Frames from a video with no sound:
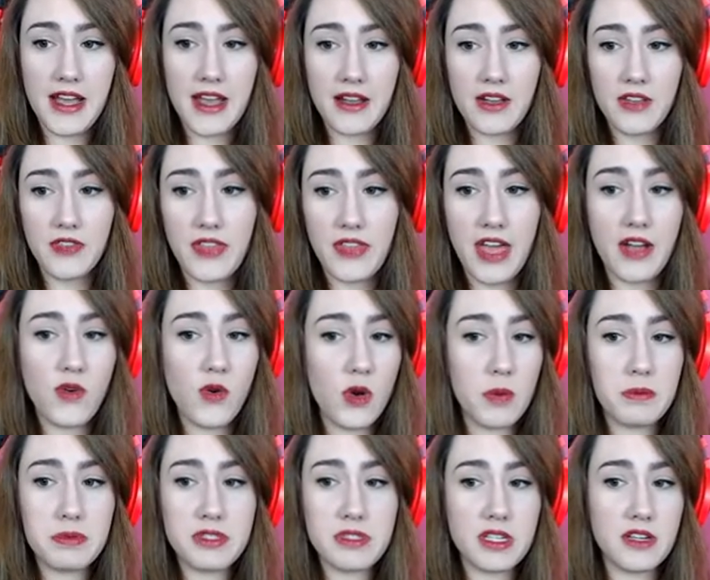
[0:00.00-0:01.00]
That
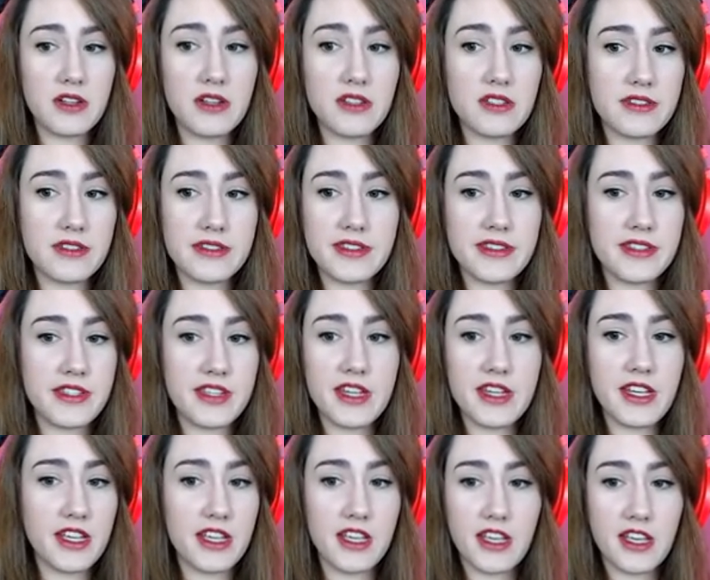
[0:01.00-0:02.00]
corpse there is
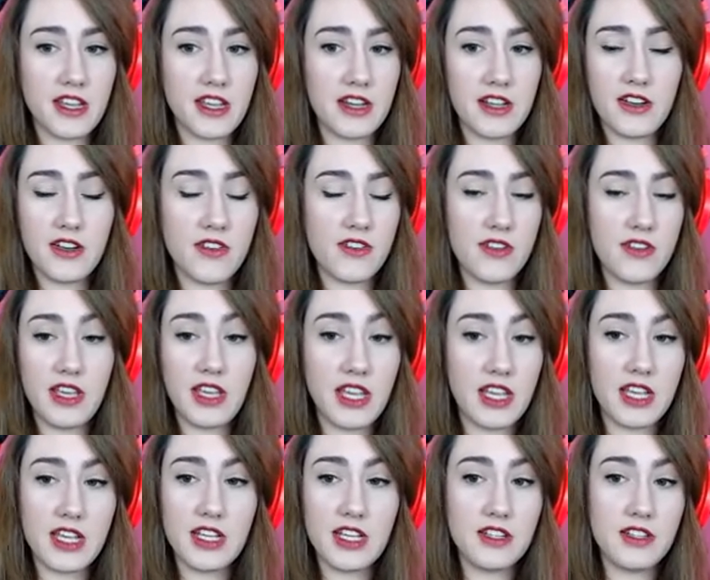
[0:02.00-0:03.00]
sitting and
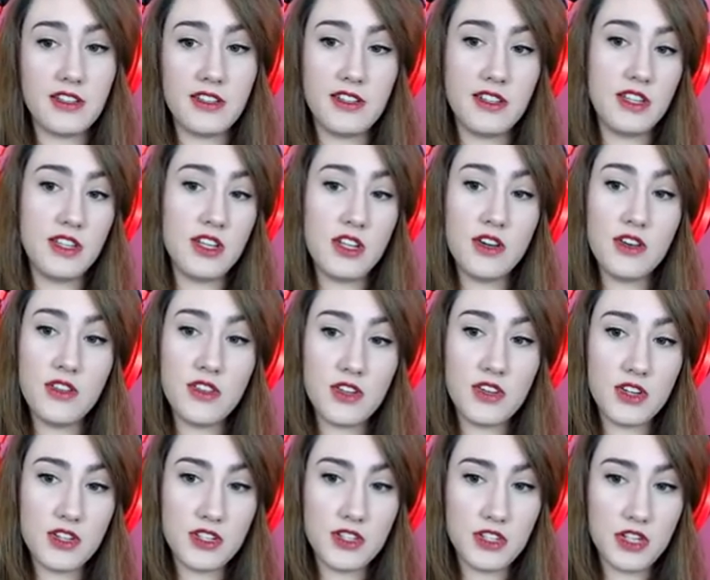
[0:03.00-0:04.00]
going, you know they're
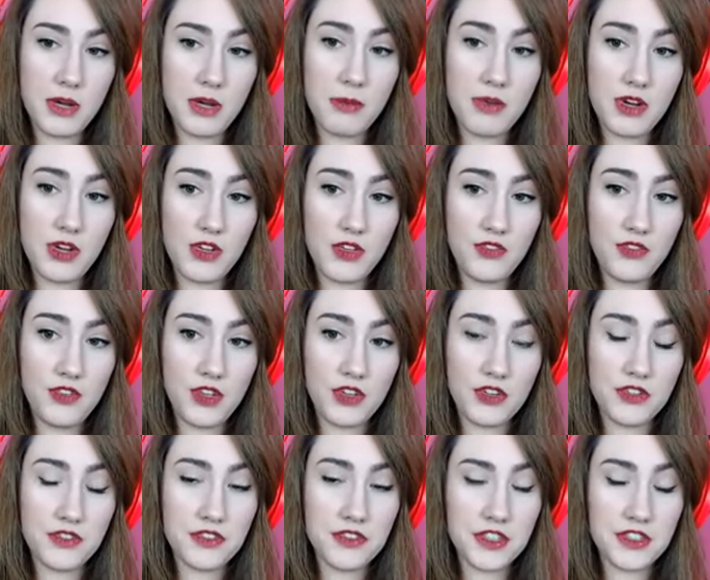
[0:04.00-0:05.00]
gonna drop on you if you go
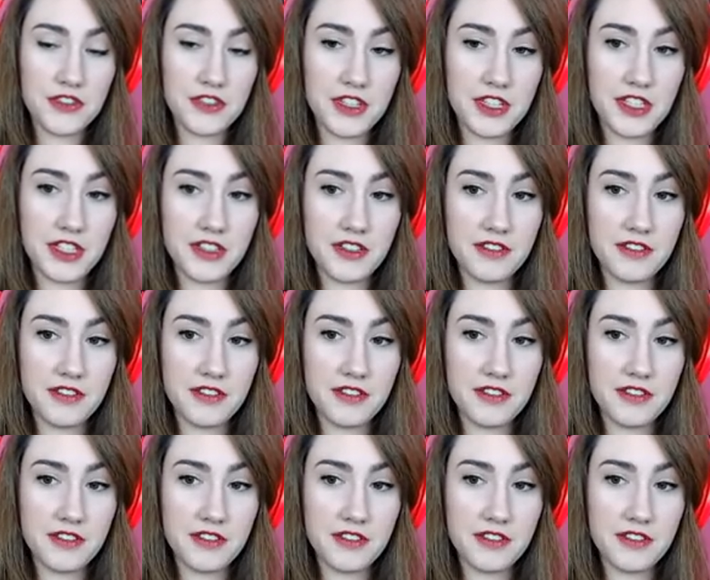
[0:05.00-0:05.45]
over here, right?